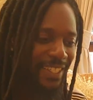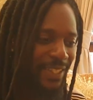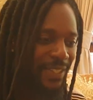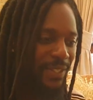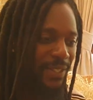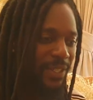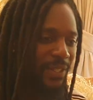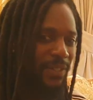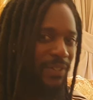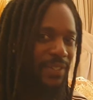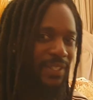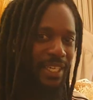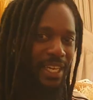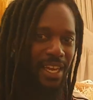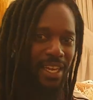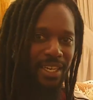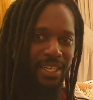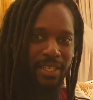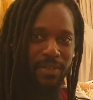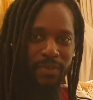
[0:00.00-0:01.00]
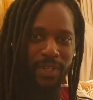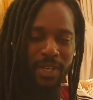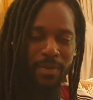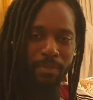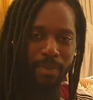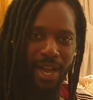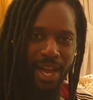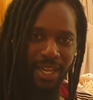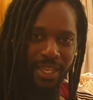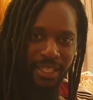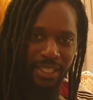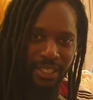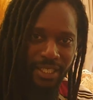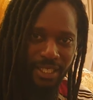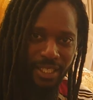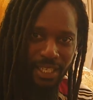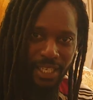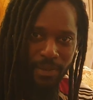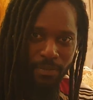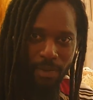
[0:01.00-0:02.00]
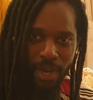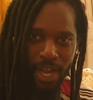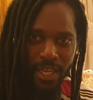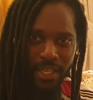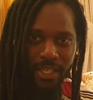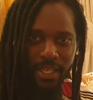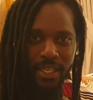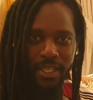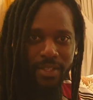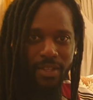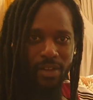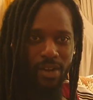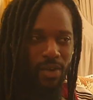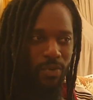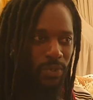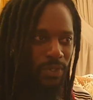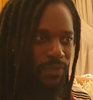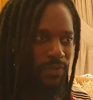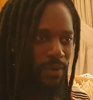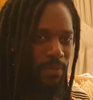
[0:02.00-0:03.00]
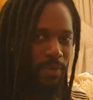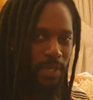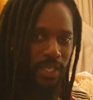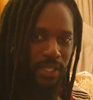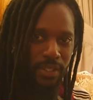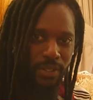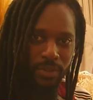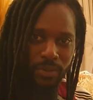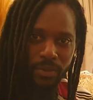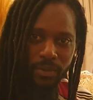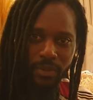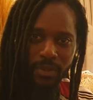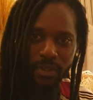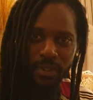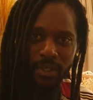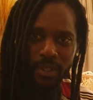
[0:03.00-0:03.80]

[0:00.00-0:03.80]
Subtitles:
and even in Mali they thought I was from there too.